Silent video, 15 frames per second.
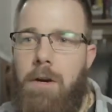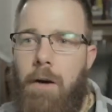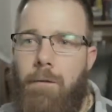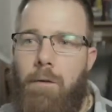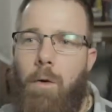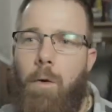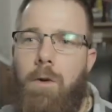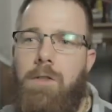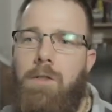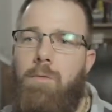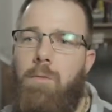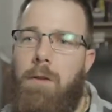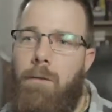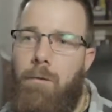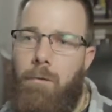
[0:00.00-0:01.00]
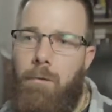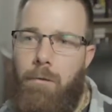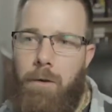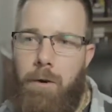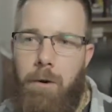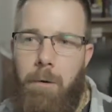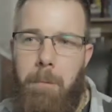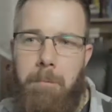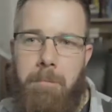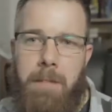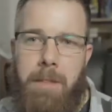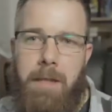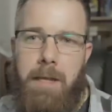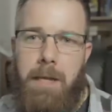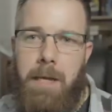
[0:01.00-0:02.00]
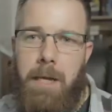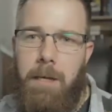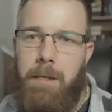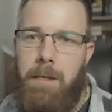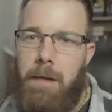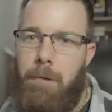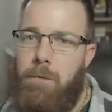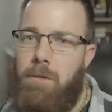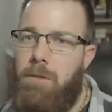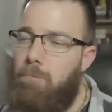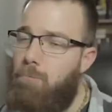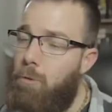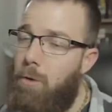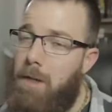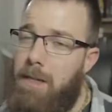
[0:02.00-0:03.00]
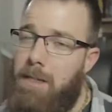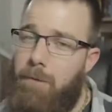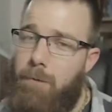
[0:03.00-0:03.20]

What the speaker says: Of course, with film, it gives some brilliant